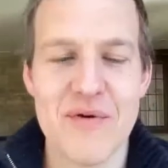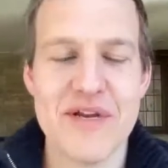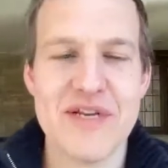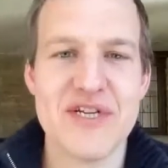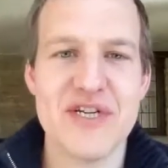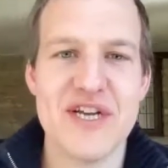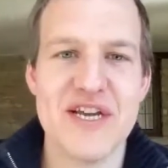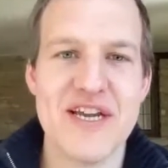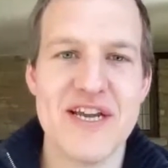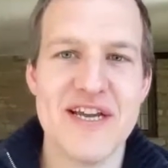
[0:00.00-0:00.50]

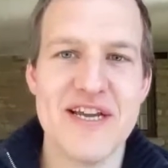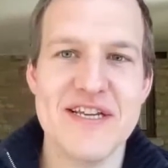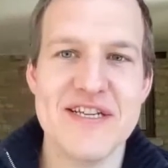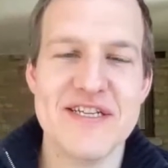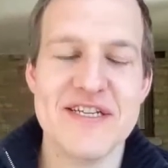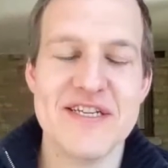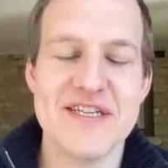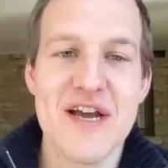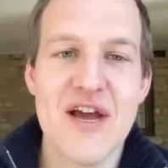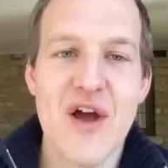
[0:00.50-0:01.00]
which
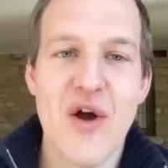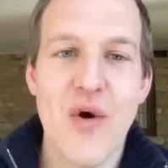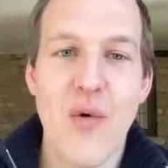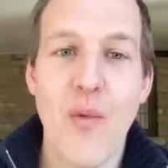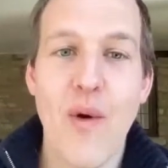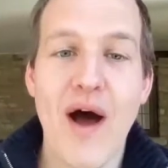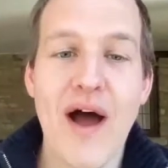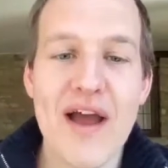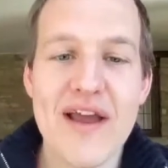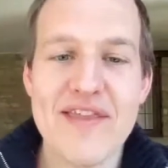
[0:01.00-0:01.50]
is
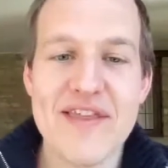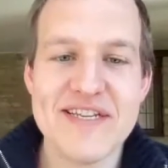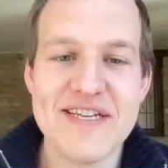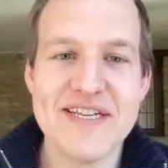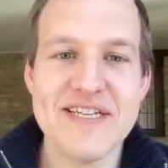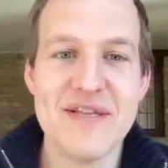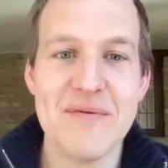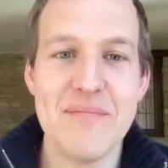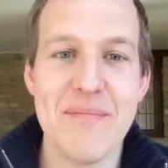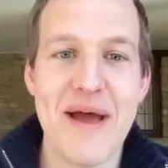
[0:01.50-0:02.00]
why
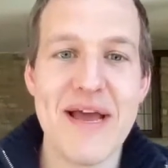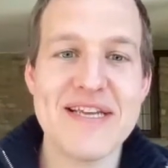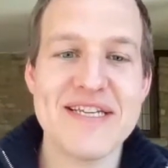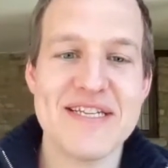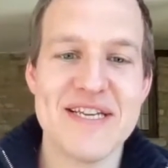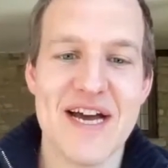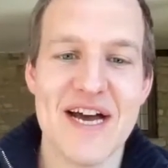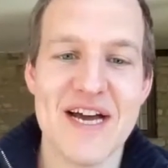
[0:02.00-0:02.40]
this is the best